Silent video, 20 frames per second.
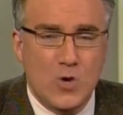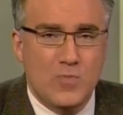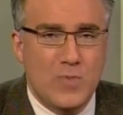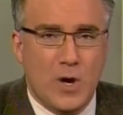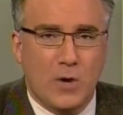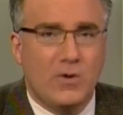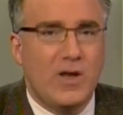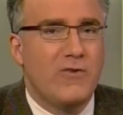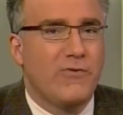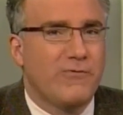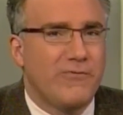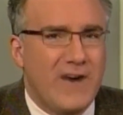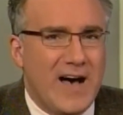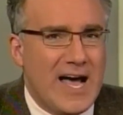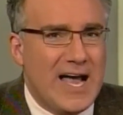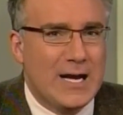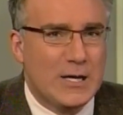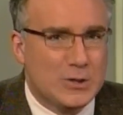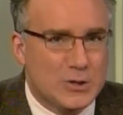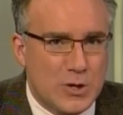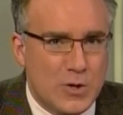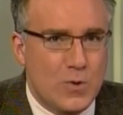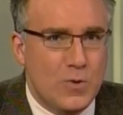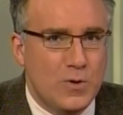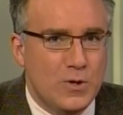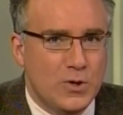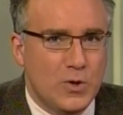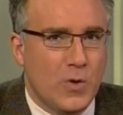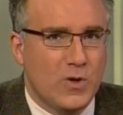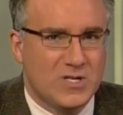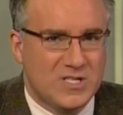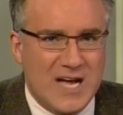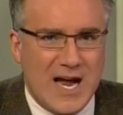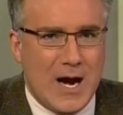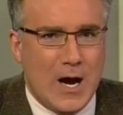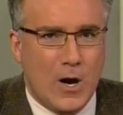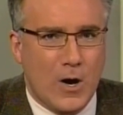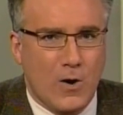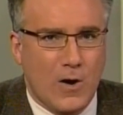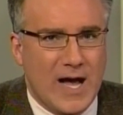you merely fine-tuned your
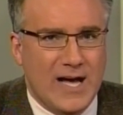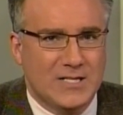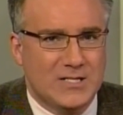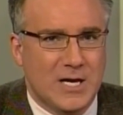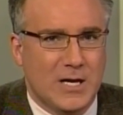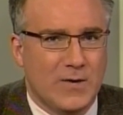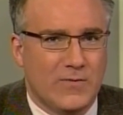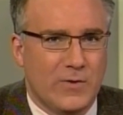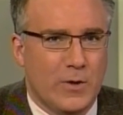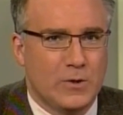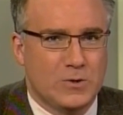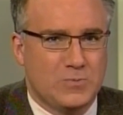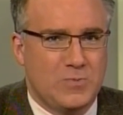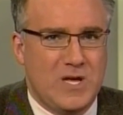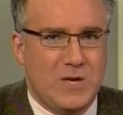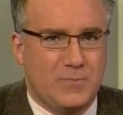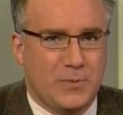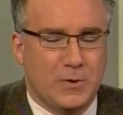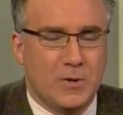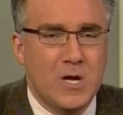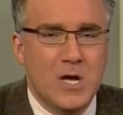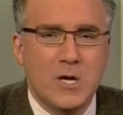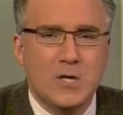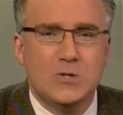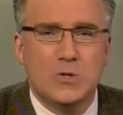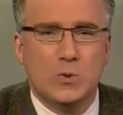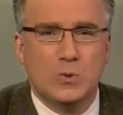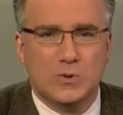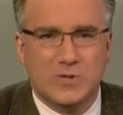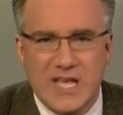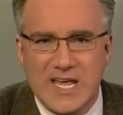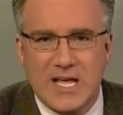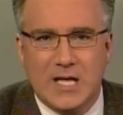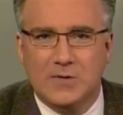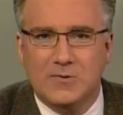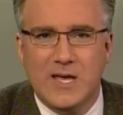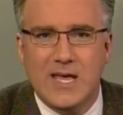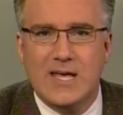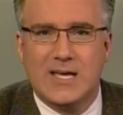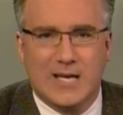terrorizing of those people to
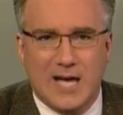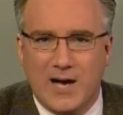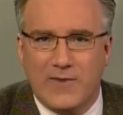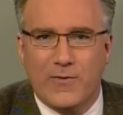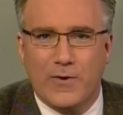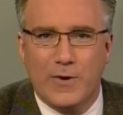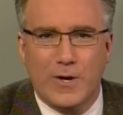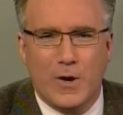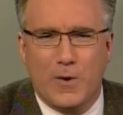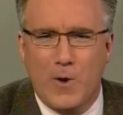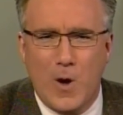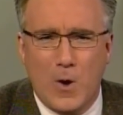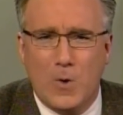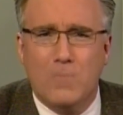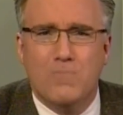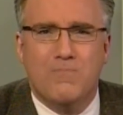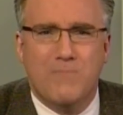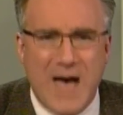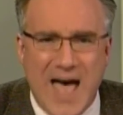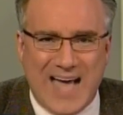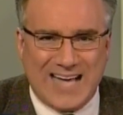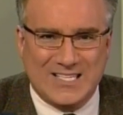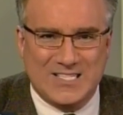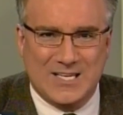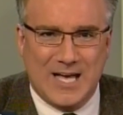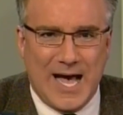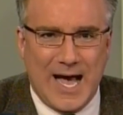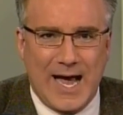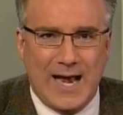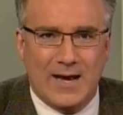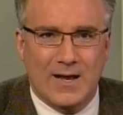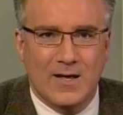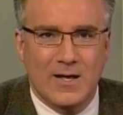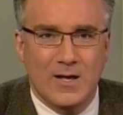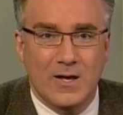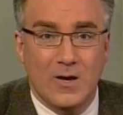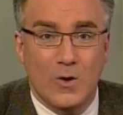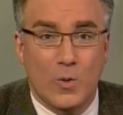legally cover your own backside,